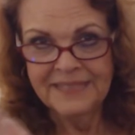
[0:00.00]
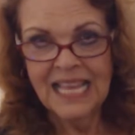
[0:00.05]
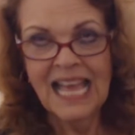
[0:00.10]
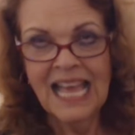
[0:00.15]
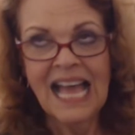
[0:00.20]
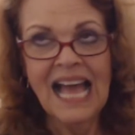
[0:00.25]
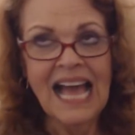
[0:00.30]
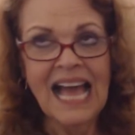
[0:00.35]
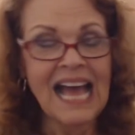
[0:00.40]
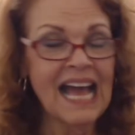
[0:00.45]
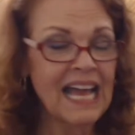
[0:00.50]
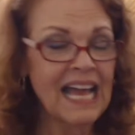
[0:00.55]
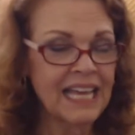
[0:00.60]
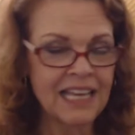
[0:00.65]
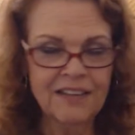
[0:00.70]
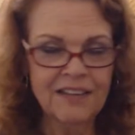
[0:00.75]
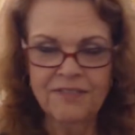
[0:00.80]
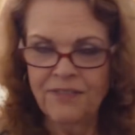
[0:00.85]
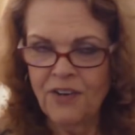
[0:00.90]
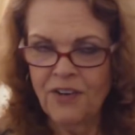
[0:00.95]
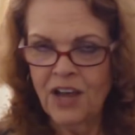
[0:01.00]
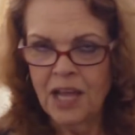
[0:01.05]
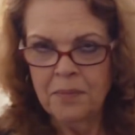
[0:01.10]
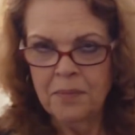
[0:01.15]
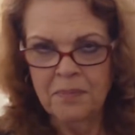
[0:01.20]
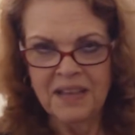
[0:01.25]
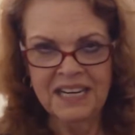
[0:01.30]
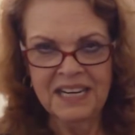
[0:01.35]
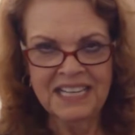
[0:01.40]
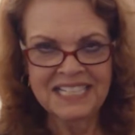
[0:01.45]
I have fought
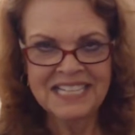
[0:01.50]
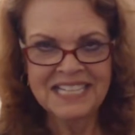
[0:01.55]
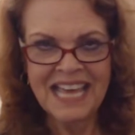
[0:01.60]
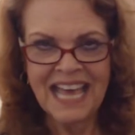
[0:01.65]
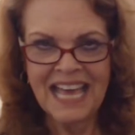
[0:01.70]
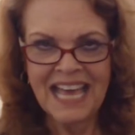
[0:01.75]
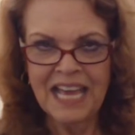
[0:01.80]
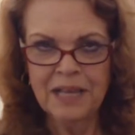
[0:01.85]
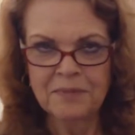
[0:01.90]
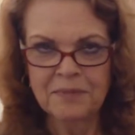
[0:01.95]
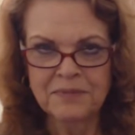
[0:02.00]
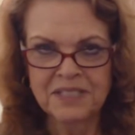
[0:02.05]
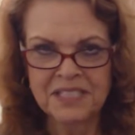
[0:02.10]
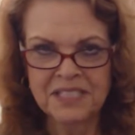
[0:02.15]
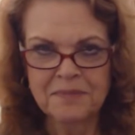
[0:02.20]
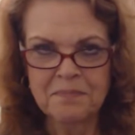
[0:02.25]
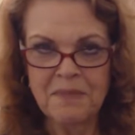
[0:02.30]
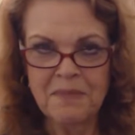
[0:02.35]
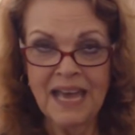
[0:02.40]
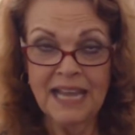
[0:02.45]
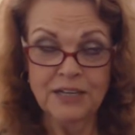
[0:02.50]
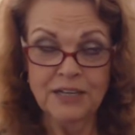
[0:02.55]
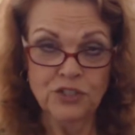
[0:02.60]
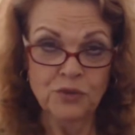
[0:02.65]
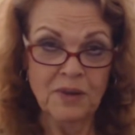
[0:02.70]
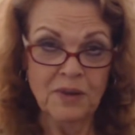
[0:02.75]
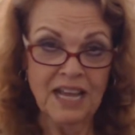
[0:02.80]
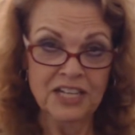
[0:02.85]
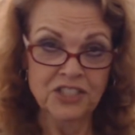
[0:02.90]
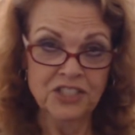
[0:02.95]
many times my
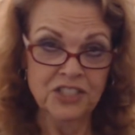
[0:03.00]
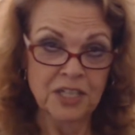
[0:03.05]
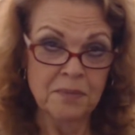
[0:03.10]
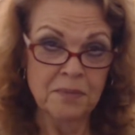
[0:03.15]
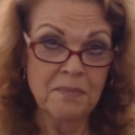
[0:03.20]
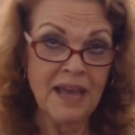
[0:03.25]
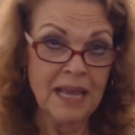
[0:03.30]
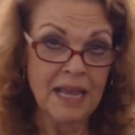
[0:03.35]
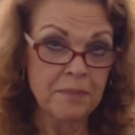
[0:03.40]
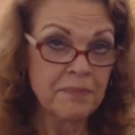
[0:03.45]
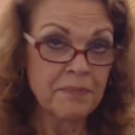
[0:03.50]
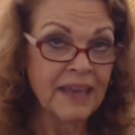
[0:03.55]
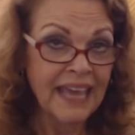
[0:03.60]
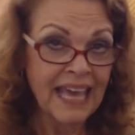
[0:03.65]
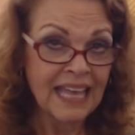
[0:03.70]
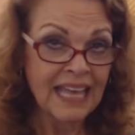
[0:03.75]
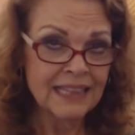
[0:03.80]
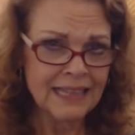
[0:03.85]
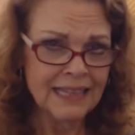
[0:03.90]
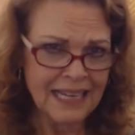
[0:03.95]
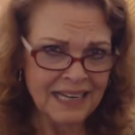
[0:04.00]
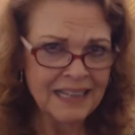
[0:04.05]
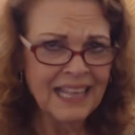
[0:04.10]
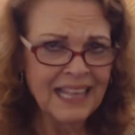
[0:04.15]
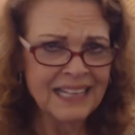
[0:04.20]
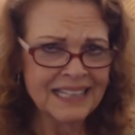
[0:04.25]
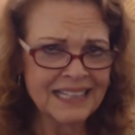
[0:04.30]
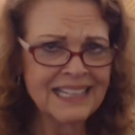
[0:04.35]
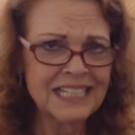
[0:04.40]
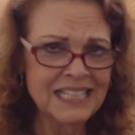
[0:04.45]
direction, my path, and
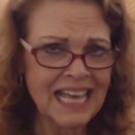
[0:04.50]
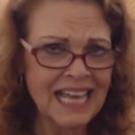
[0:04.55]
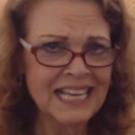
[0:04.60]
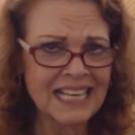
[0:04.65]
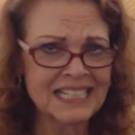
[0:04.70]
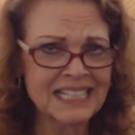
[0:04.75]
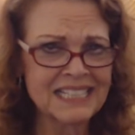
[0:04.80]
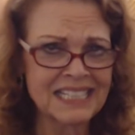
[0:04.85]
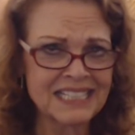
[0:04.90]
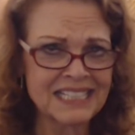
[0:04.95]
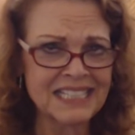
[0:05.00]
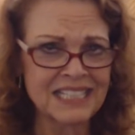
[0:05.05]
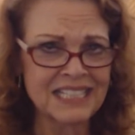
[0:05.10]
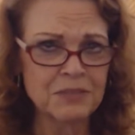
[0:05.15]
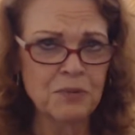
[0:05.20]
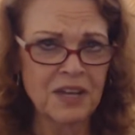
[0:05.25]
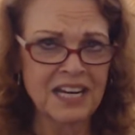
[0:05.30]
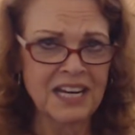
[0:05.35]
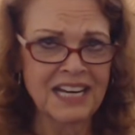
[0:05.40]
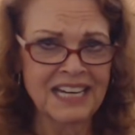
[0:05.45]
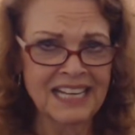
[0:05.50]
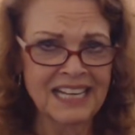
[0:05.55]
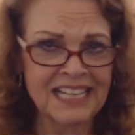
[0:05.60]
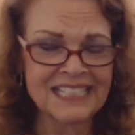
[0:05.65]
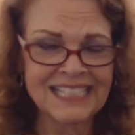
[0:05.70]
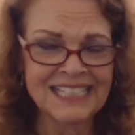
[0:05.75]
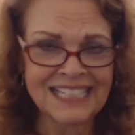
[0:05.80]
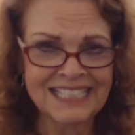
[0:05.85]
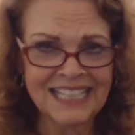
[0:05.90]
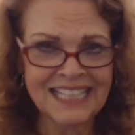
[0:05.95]
this, I guess this is what it is.
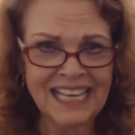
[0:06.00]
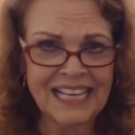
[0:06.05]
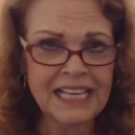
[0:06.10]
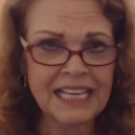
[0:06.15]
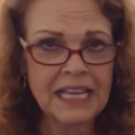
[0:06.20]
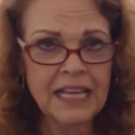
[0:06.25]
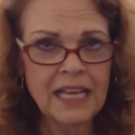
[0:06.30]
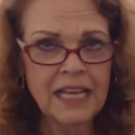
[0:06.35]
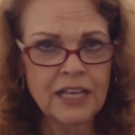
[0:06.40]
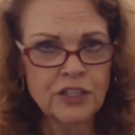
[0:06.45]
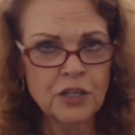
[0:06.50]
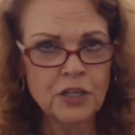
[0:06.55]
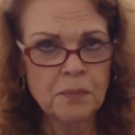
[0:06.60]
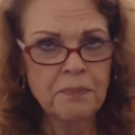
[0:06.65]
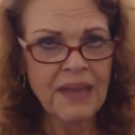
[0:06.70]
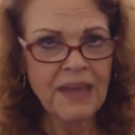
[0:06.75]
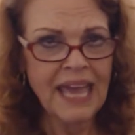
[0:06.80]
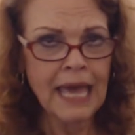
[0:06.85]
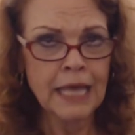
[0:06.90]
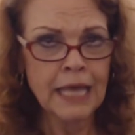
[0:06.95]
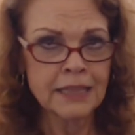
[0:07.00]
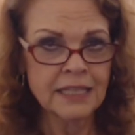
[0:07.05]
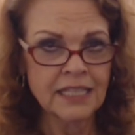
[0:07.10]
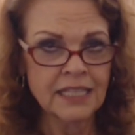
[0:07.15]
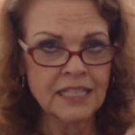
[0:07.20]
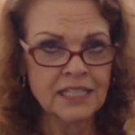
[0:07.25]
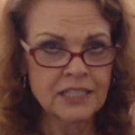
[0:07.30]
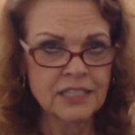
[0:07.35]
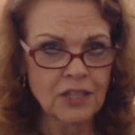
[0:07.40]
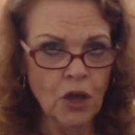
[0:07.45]
It's like your path
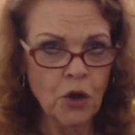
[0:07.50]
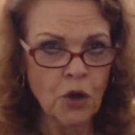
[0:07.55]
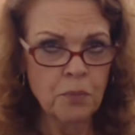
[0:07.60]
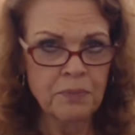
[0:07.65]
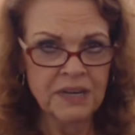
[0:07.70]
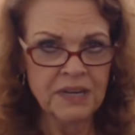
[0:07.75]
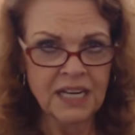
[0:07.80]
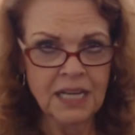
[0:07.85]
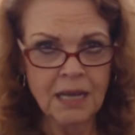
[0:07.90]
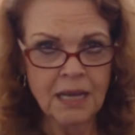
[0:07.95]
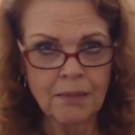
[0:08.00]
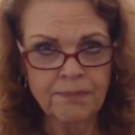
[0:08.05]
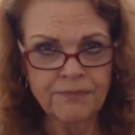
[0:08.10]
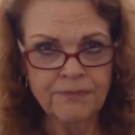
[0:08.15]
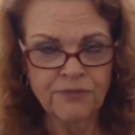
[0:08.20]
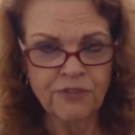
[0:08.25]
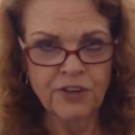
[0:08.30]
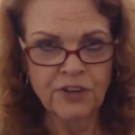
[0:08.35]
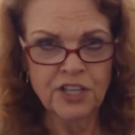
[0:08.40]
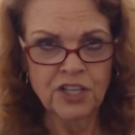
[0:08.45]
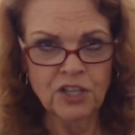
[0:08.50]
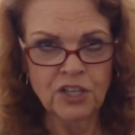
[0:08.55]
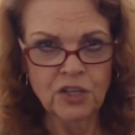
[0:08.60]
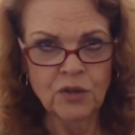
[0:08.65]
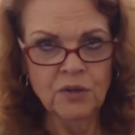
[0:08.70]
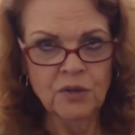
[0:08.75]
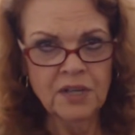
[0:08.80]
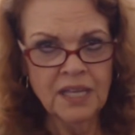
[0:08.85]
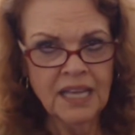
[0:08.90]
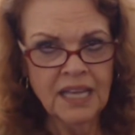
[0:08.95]
is opening up for you,
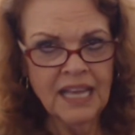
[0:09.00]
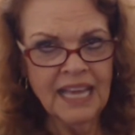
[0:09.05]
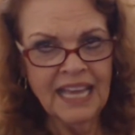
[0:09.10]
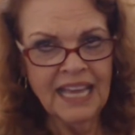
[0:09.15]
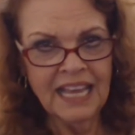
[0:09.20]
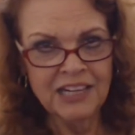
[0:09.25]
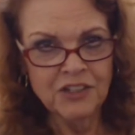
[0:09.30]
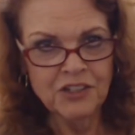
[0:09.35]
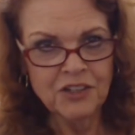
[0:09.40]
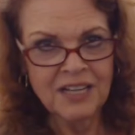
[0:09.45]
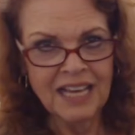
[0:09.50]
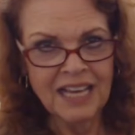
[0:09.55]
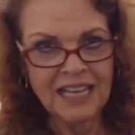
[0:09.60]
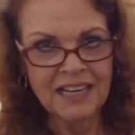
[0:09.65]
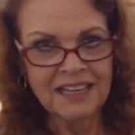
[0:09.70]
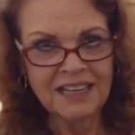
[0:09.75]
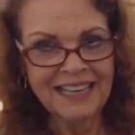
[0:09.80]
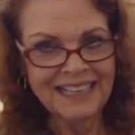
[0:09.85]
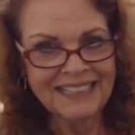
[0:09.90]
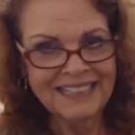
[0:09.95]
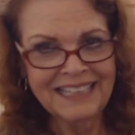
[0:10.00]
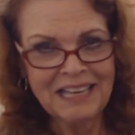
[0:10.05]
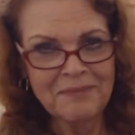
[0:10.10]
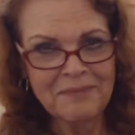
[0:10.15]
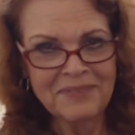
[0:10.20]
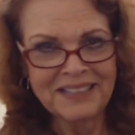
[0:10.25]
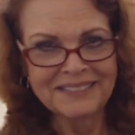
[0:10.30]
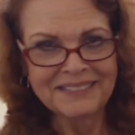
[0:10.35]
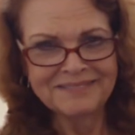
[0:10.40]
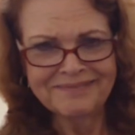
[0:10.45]
and you're kind of like, yeah,
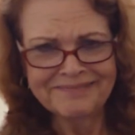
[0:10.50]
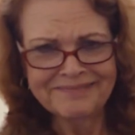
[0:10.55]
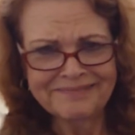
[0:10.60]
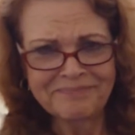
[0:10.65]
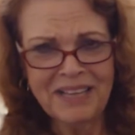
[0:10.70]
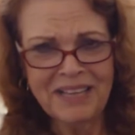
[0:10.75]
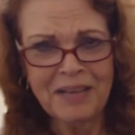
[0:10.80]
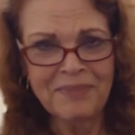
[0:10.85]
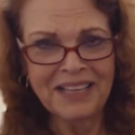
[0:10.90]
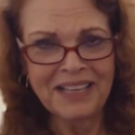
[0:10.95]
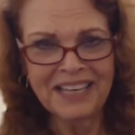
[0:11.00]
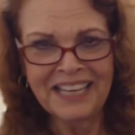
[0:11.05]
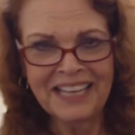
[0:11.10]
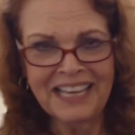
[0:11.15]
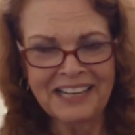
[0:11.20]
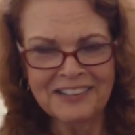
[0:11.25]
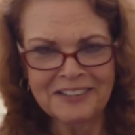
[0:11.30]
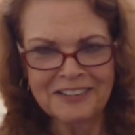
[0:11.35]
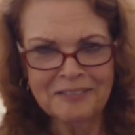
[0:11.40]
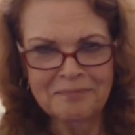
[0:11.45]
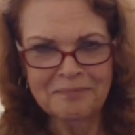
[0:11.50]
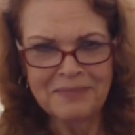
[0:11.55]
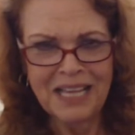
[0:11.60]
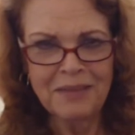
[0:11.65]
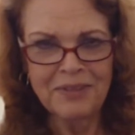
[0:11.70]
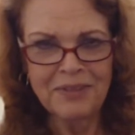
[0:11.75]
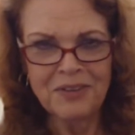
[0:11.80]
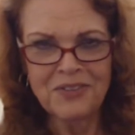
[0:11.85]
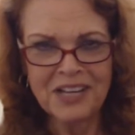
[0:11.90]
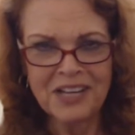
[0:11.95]
but maybe later, maybe
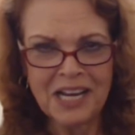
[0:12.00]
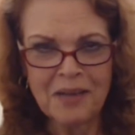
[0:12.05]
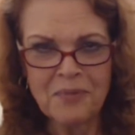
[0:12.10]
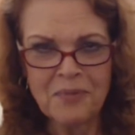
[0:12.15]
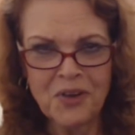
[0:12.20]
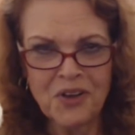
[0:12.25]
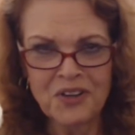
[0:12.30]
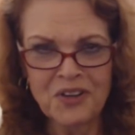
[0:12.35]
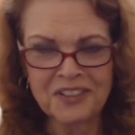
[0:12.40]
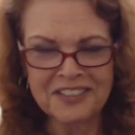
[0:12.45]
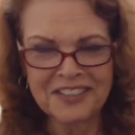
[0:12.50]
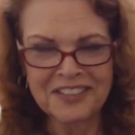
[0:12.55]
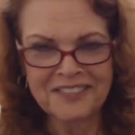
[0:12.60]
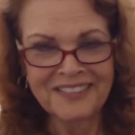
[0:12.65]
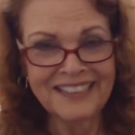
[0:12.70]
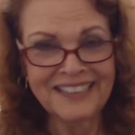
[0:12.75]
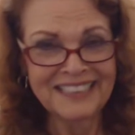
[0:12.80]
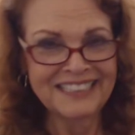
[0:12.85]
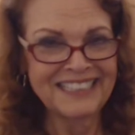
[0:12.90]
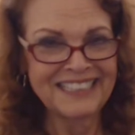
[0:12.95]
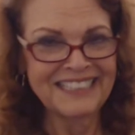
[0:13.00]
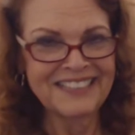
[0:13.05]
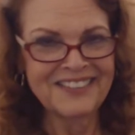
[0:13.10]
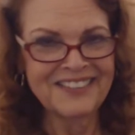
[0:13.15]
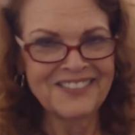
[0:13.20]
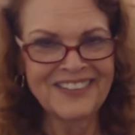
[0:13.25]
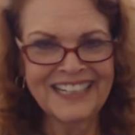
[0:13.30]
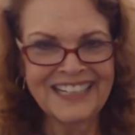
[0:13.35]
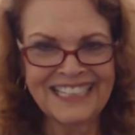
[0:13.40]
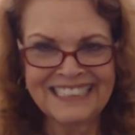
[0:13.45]
when I'm older. Well, you know
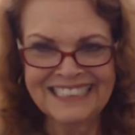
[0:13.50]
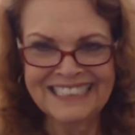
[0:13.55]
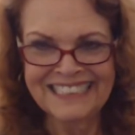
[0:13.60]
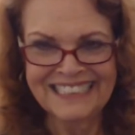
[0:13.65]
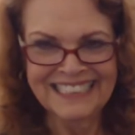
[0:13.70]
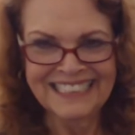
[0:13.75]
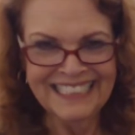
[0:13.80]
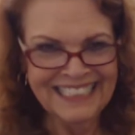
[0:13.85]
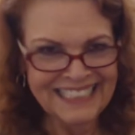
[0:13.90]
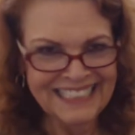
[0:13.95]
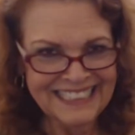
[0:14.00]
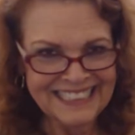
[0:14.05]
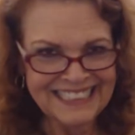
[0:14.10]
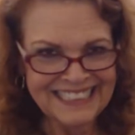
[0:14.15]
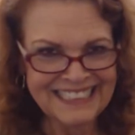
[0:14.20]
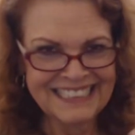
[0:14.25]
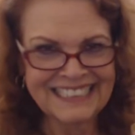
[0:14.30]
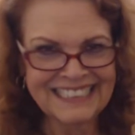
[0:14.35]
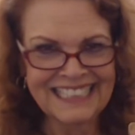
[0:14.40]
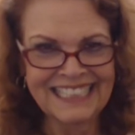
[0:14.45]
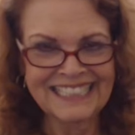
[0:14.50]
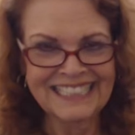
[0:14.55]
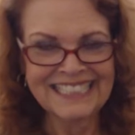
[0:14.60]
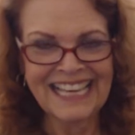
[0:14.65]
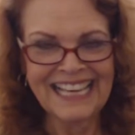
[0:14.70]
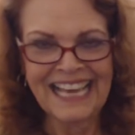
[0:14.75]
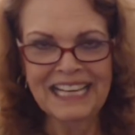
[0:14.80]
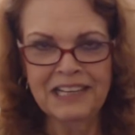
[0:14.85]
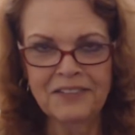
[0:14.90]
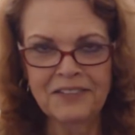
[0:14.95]
what? It's, it's
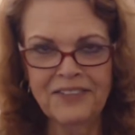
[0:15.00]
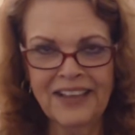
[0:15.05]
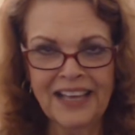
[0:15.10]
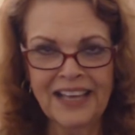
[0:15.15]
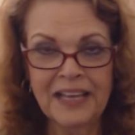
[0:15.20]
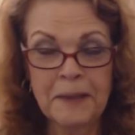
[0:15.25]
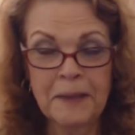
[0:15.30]
kind of a,